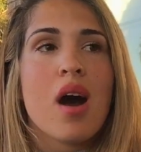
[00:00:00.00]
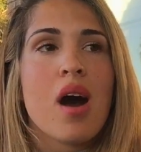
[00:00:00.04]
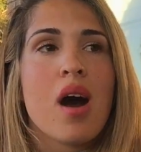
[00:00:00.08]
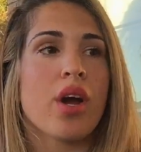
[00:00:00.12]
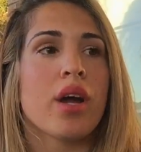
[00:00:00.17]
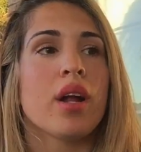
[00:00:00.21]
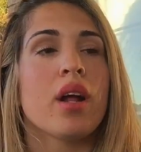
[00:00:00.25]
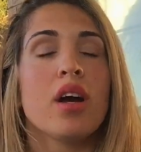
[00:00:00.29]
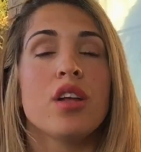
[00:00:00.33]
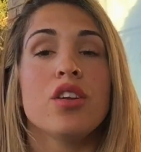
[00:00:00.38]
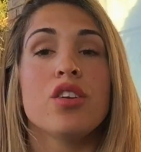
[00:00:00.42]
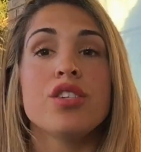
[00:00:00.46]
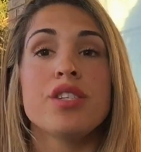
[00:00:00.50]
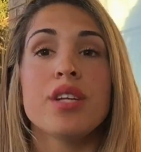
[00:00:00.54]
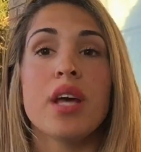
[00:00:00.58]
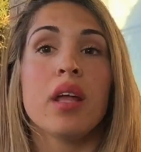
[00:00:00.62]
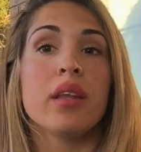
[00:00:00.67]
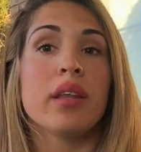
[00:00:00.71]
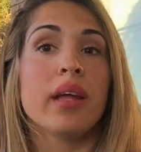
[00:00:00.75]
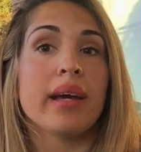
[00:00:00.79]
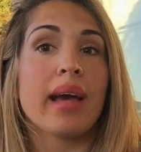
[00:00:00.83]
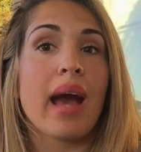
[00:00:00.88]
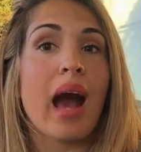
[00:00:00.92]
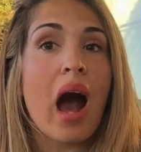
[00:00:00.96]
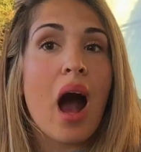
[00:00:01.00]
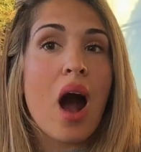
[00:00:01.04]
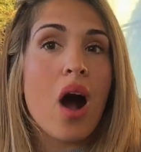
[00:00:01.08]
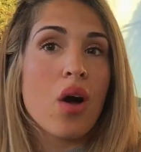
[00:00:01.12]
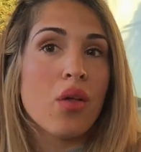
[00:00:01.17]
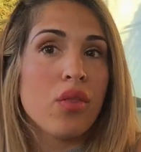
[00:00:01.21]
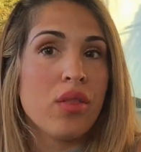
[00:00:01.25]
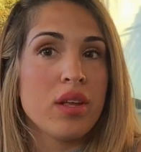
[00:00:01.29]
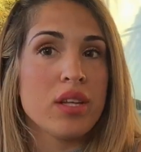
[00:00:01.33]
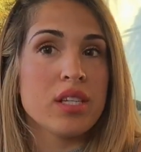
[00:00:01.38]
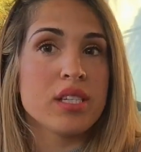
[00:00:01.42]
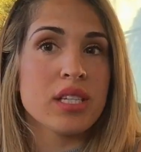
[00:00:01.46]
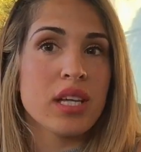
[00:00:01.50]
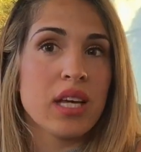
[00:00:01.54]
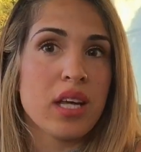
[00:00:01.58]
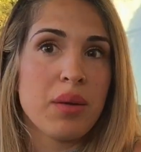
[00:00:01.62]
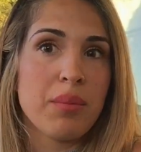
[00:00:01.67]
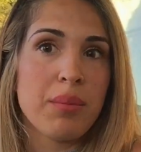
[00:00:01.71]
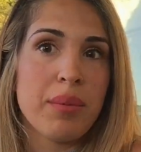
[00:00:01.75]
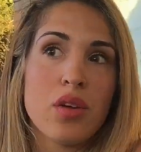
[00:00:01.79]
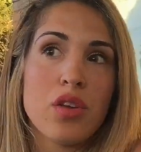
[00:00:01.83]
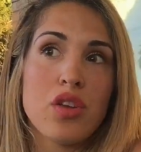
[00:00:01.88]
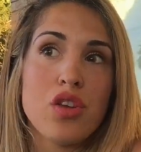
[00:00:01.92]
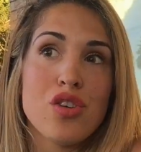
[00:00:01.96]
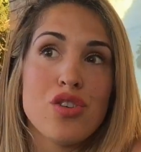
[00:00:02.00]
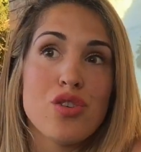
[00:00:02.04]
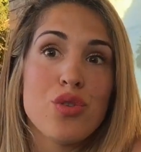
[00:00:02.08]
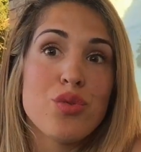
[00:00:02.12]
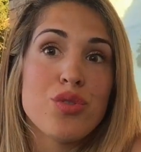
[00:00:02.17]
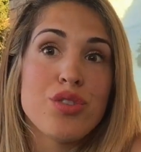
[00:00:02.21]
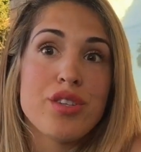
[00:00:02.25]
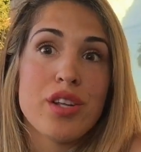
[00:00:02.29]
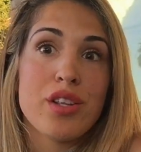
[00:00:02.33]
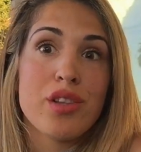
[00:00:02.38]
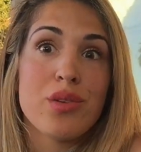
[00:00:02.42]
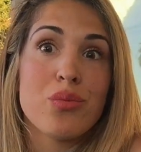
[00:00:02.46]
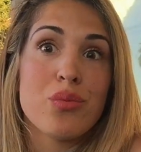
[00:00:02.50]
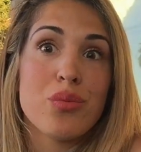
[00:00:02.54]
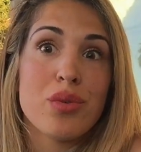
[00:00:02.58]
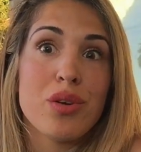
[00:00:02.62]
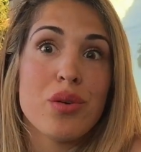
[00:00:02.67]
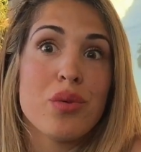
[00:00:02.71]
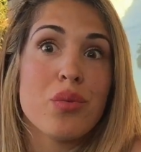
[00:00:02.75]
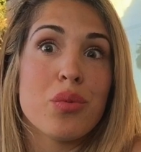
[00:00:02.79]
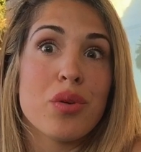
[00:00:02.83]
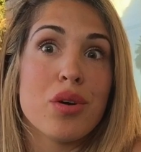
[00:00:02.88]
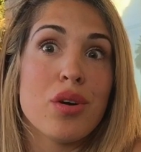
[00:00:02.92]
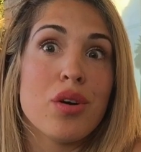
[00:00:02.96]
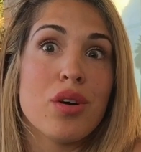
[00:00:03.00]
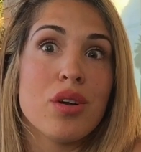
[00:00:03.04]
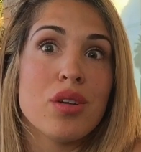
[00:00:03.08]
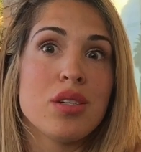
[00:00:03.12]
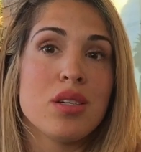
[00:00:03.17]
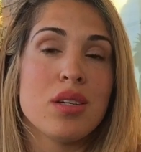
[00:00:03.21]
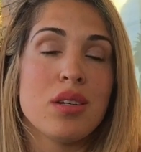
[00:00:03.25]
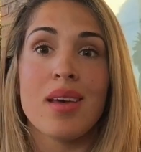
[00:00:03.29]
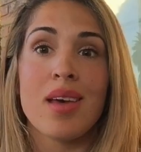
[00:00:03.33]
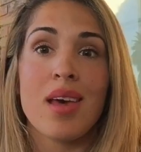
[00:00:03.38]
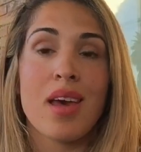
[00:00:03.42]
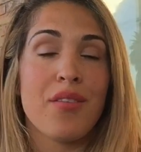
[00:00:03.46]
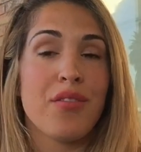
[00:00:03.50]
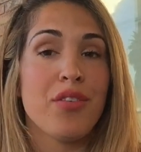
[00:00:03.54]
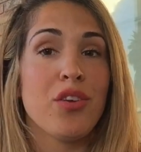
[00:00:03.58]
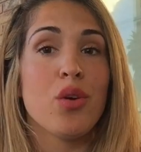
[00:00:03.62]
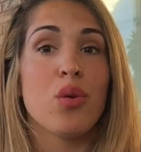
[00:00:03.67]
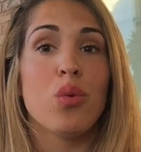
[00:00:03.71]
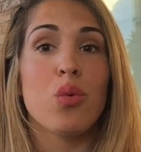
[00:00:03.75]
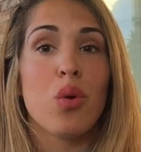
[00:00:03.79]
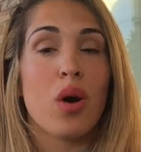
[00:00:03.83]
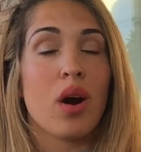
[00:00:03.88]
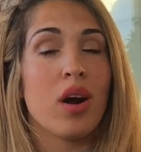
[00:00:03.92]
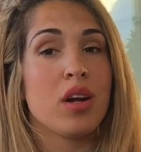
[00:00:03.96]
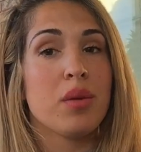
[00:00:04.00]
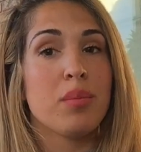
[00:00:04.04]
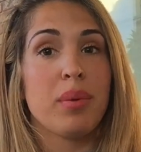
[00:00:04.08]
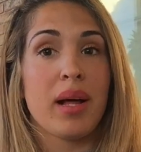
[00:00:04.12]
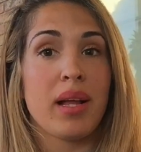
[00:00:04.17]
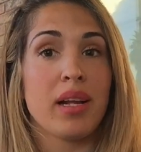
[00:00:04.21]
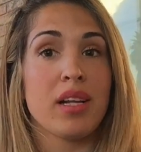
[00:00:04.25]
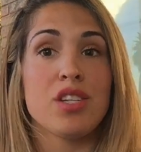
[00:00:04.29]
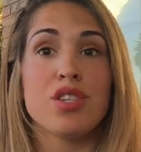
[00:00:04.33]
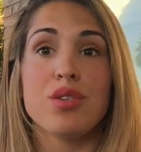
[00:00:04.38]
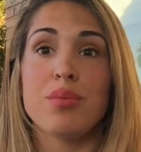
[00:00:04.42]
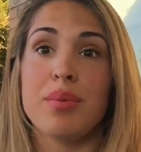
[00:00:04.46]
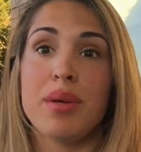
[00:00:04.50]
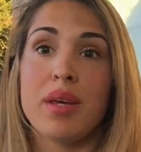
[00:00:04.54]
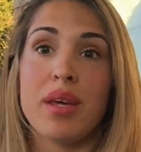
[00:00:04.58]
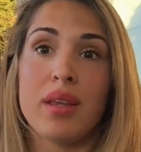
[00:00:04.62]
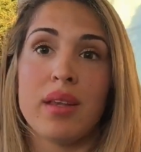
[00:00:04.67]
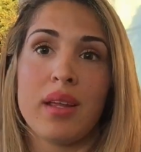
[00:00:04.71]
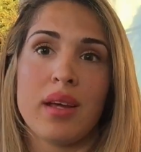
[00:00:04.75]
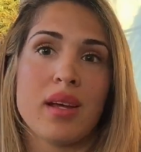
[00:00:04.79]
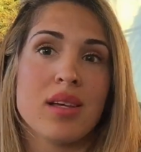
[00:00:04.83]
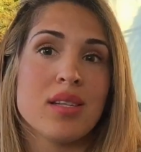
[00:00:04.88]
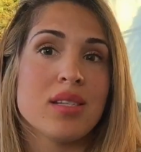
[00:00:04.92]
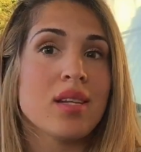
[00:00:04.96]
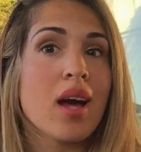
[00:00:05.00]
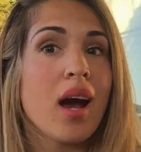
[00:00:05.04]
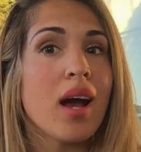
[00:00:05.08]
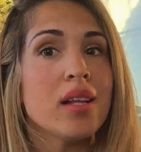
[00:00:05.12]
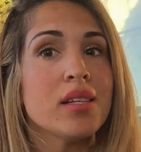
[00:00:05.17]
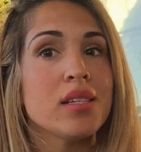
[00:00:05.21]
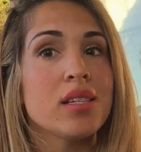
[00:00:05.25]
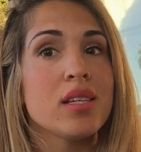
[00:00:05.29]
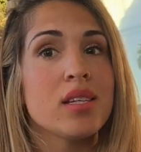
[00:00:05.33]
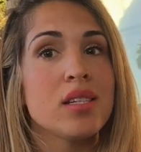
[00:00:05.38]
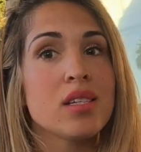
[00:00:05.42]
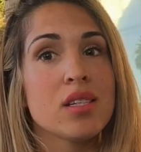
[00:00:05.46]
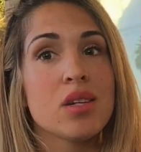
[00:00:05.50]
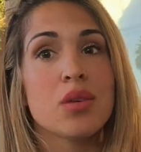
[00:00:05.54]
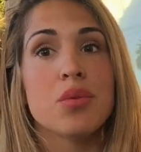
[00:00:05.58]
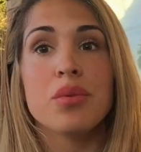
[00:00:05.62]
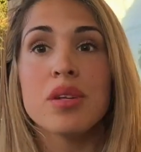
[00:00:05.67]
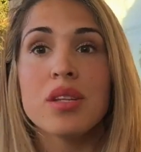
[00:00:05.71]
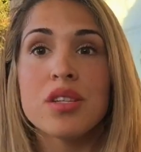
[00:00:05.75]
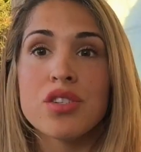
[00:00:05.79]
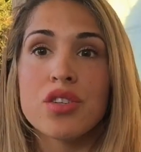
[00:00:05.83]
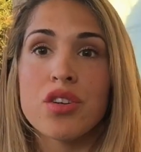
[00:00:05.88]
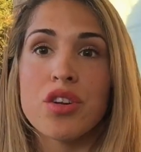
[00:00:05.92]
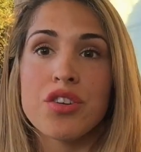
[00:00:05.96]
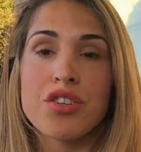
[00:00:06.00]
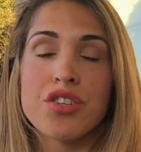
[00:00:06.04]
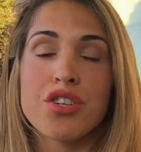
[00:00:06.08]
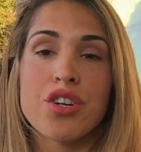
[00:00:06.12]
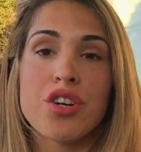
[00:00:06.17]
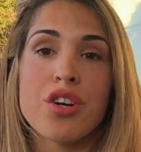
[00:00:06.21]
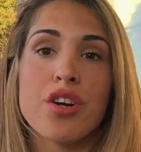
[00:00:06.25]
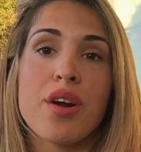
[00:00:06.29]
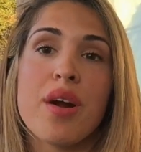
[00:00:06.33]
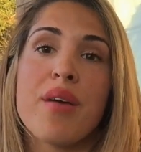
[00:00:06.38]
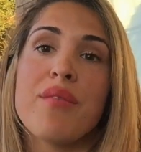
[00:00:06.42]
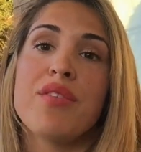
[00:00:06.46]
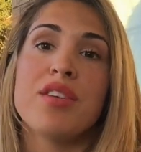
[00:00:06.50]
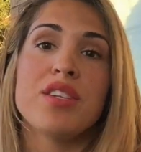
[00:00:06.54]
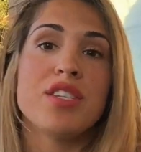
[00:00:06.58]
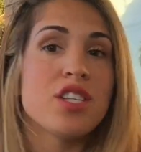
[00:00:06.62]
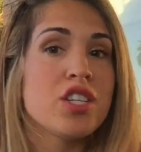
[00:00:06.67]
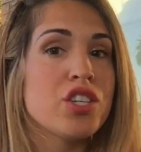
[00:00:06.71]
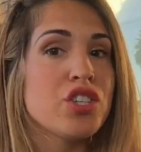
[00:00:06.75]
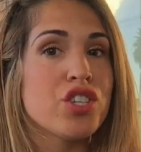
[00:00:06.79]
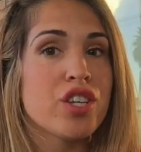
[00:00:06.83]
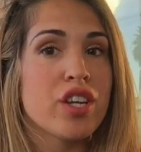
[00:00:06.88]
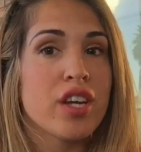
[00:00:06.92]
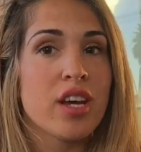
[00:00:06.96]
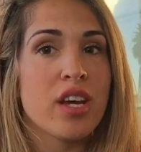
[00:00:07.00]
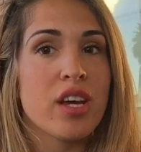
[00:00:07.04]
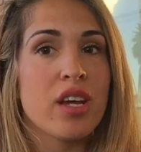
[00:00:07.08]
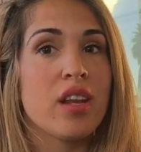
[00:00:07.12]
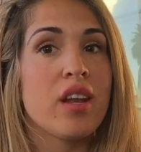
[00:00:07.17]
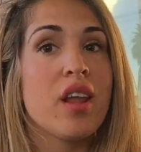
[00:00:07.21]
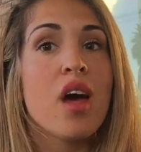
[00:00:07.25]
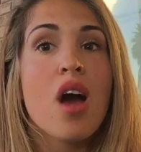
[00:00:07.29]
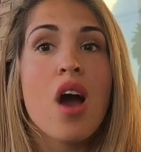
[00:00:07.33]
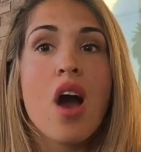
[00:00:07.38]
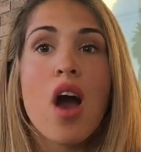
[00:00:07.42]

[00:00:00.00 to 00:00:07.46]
Try to understand like how this can be used in the real world. If you are planning to be like a scientist, a researcher, a physician,